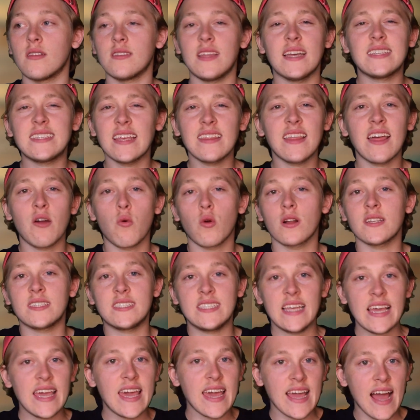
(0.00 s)
They said they weren't
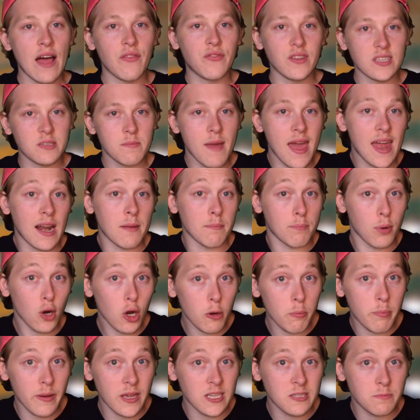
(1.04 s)
seeking out this man on
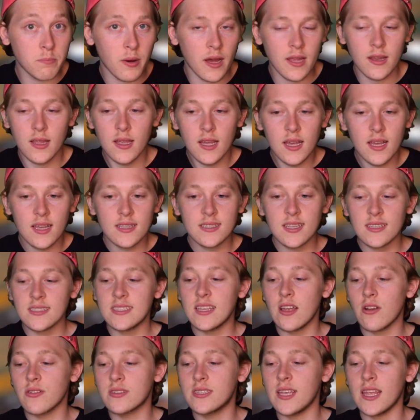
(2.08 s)
purpose, but since
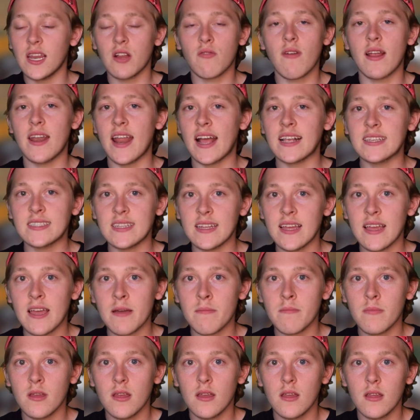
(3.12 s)
they were standing right next to
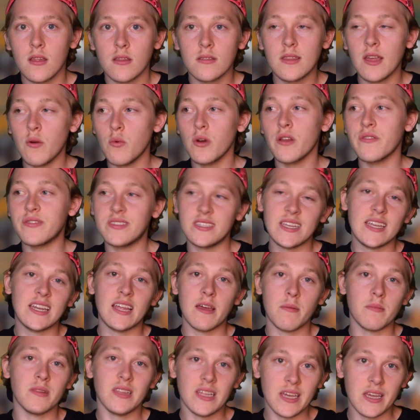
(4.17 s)
him, they would have seen
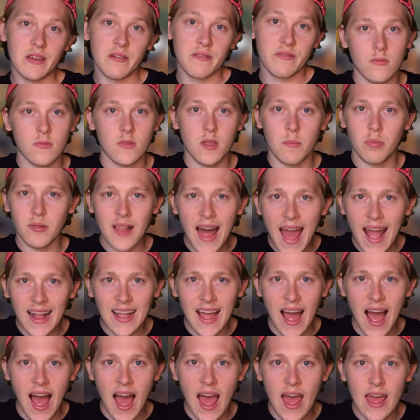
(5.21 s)
him leave. The
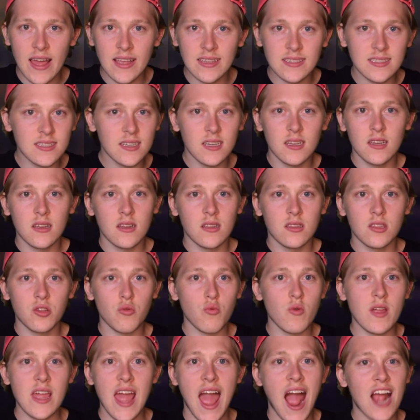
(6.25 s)
black eyes, the
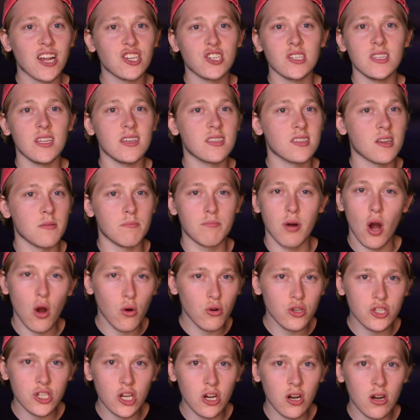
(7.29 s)
reactionless
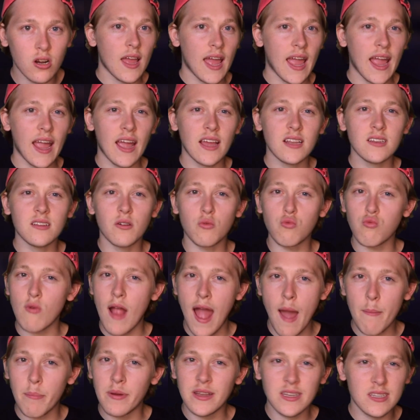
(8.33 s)
composure, and a
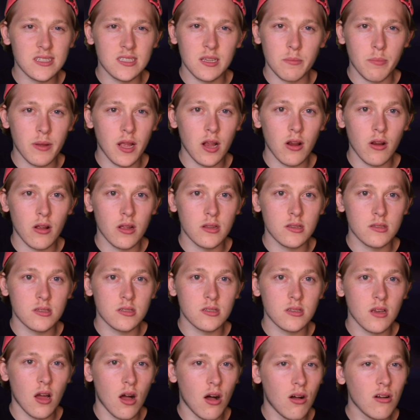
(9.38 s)
rapid
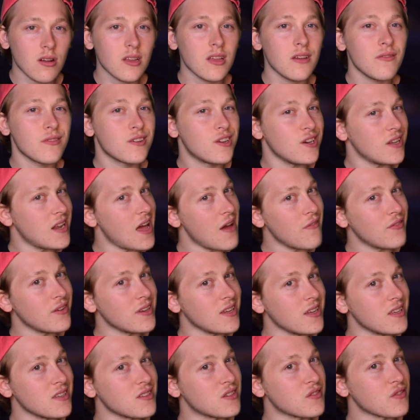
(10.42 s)
disappearance all give good
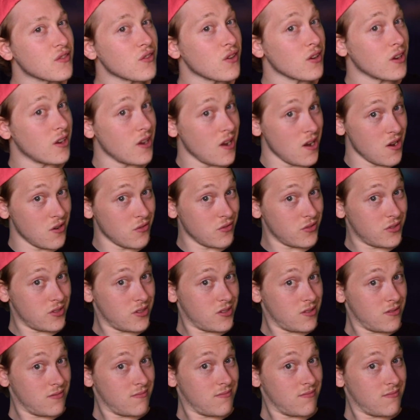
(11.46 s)
evidence for a ghost.